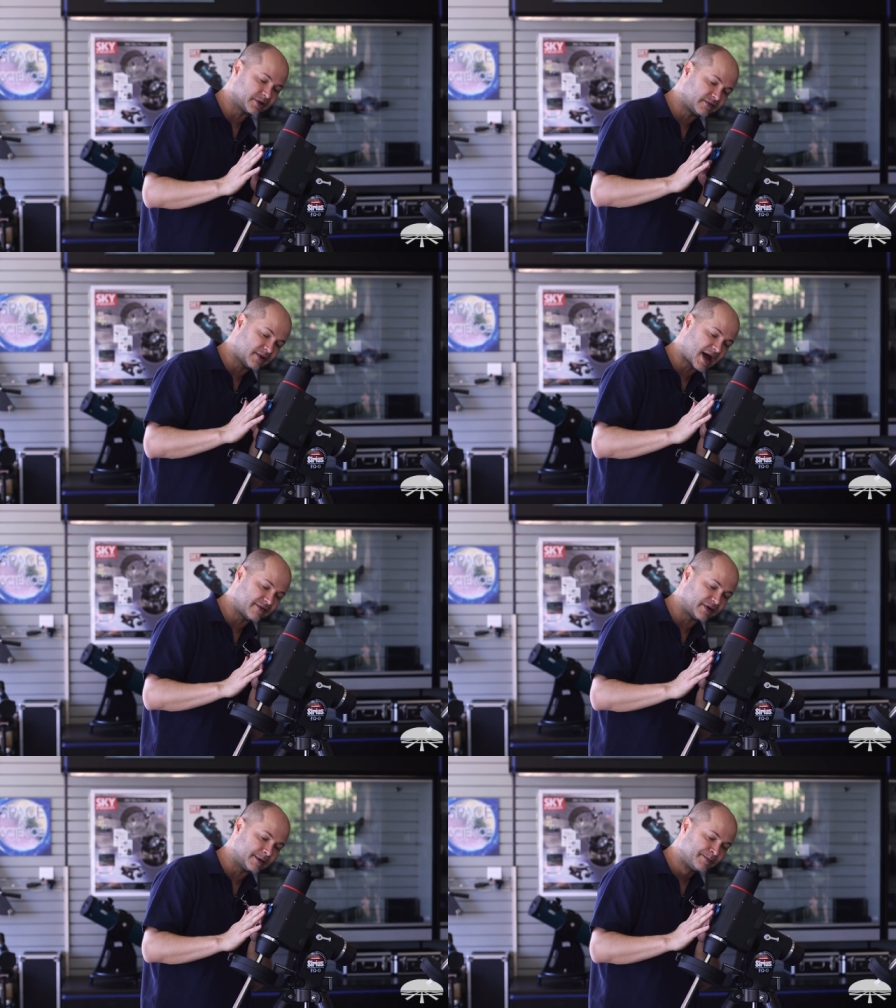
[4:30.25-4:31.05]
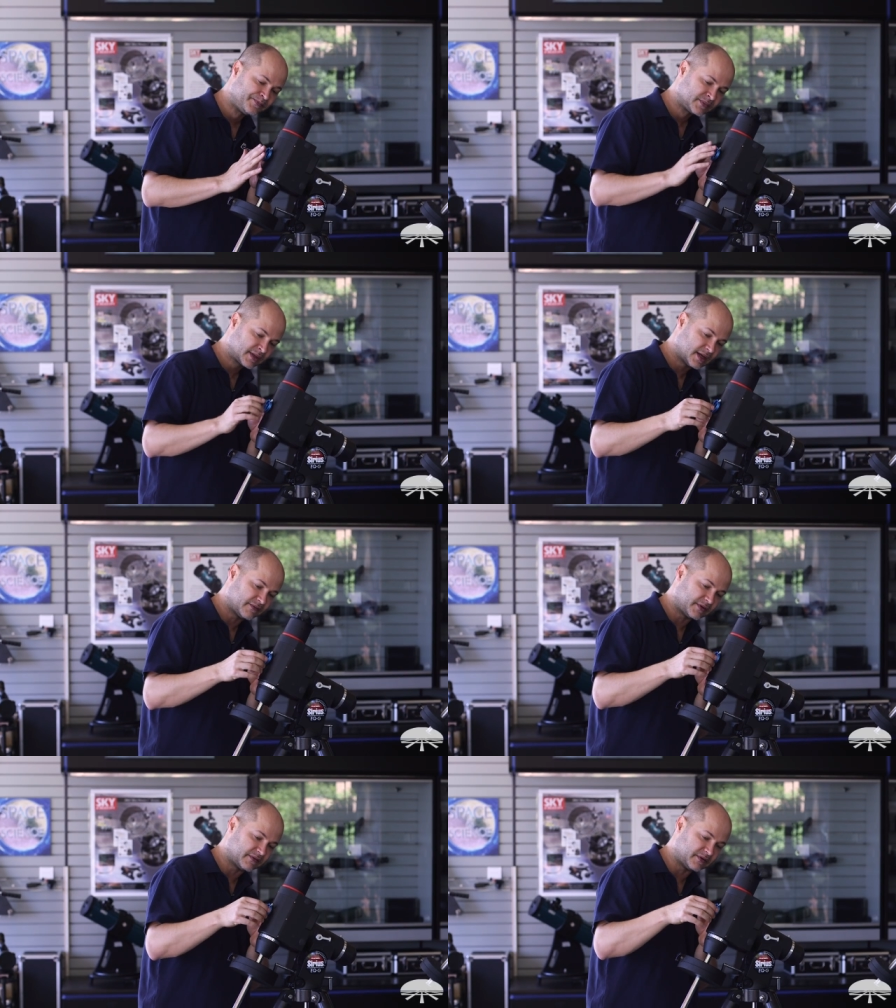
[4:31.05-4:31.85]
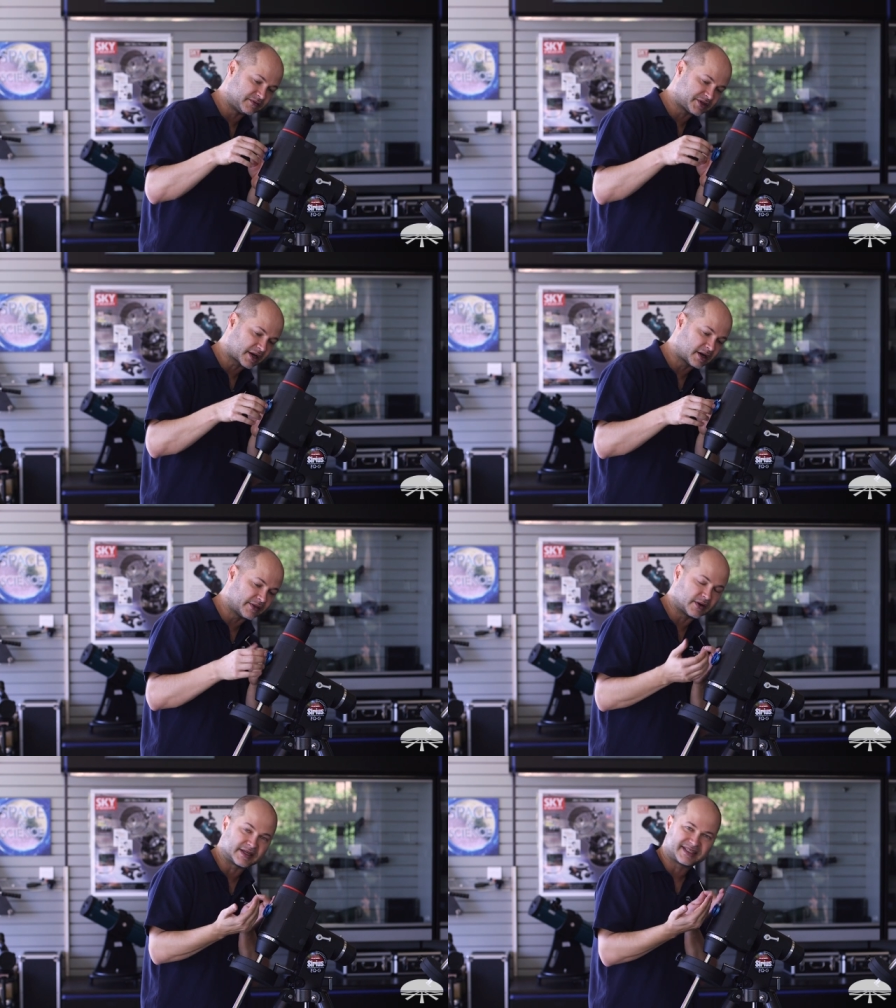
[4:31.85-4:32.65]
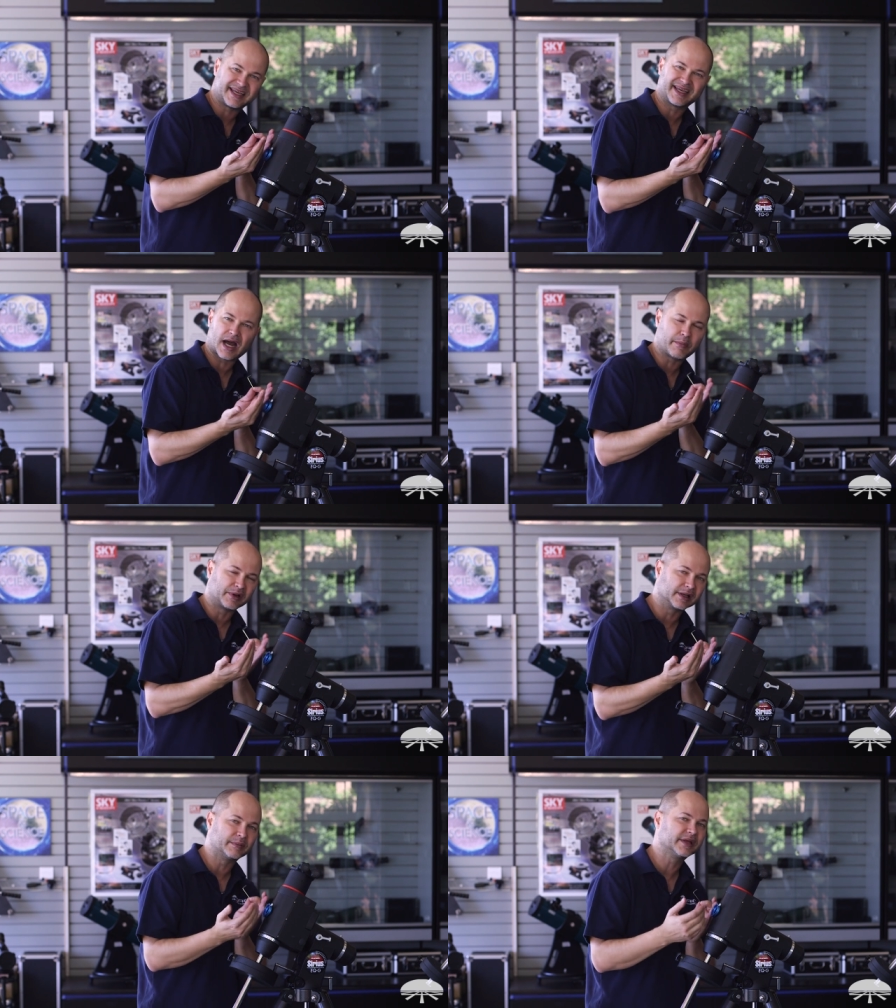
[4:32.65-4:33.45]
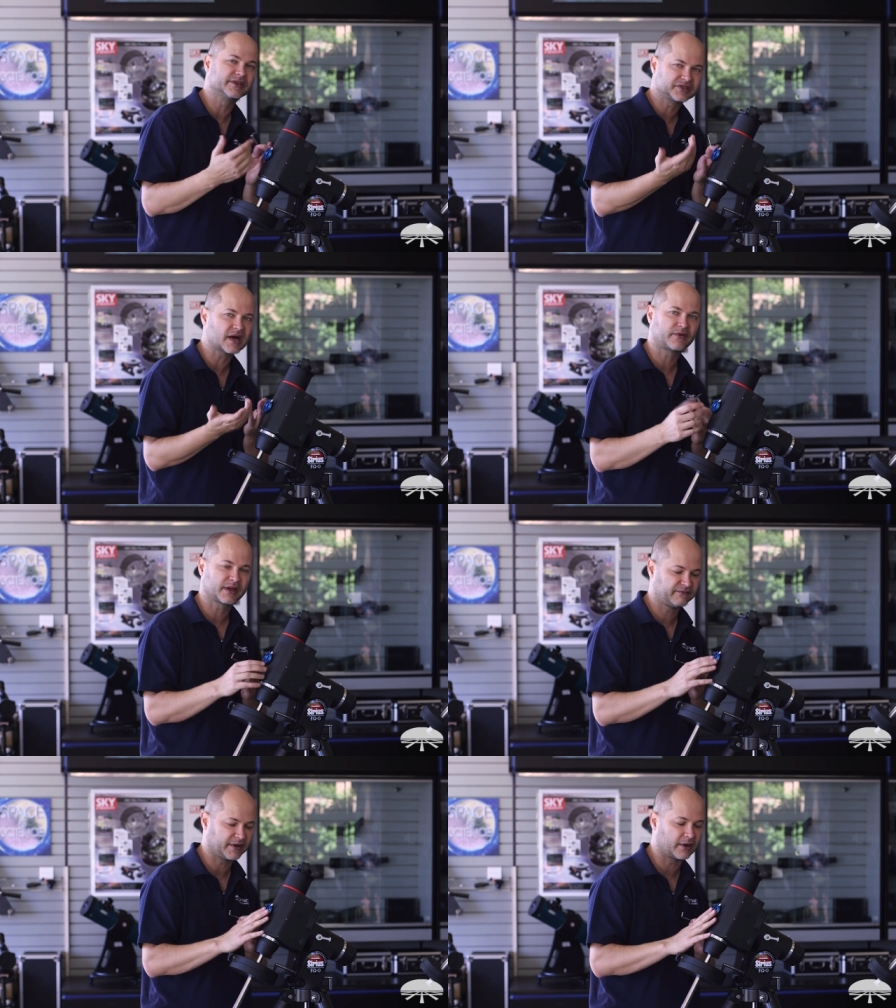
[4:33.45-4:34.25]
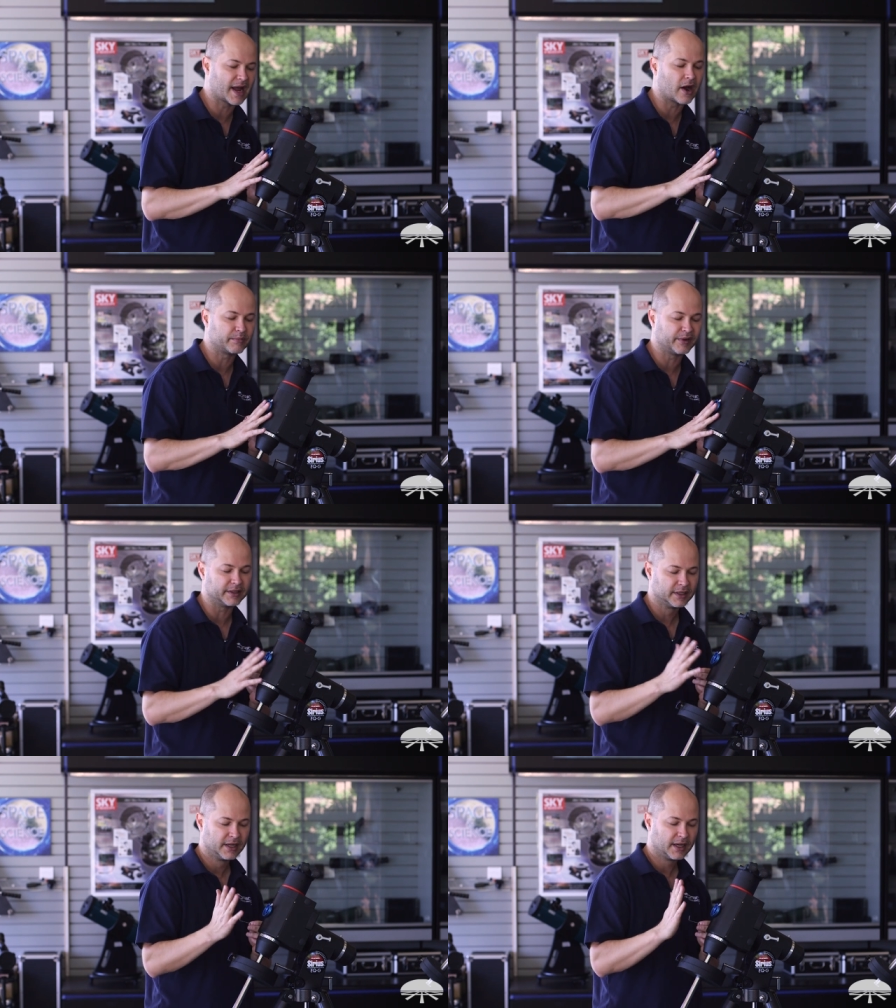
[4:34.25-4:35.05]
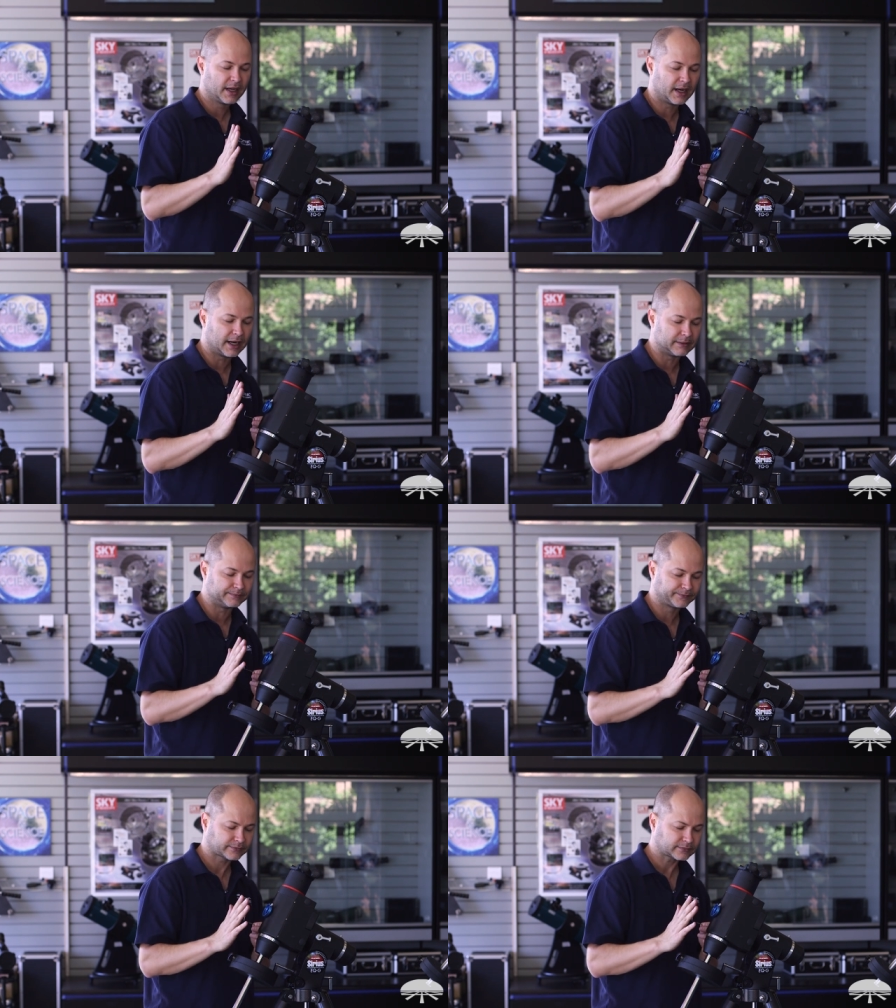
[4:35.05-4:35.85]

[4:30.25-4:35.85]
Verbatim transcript: So if you have a, if, if you stuck it on there and it's sticking up a little bit, the software can figure it out. But um,